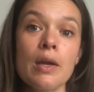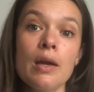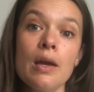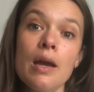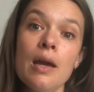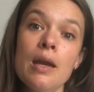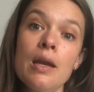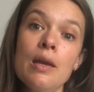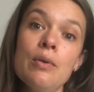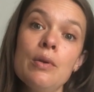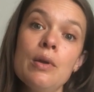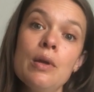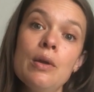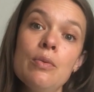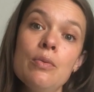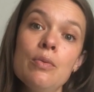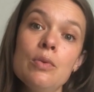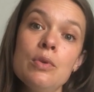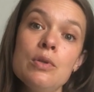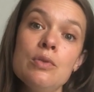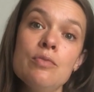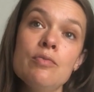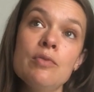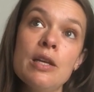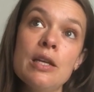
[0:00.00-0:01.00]
And it
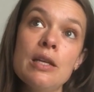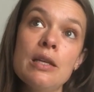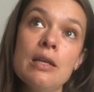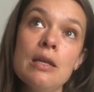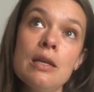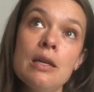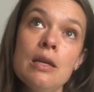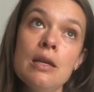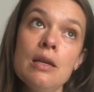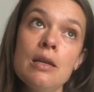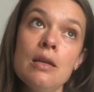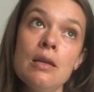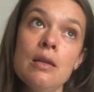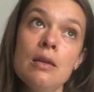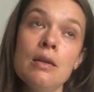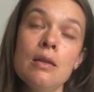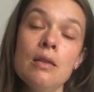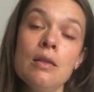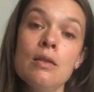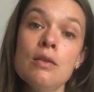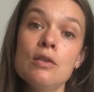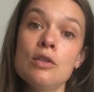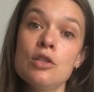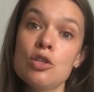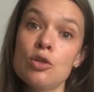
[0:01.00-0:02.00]
was written in
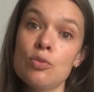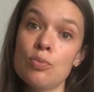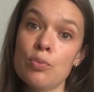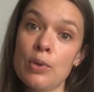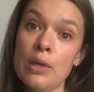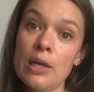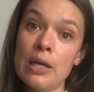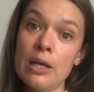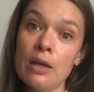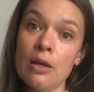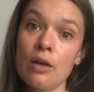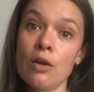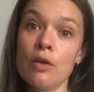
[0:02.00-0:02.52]
the spring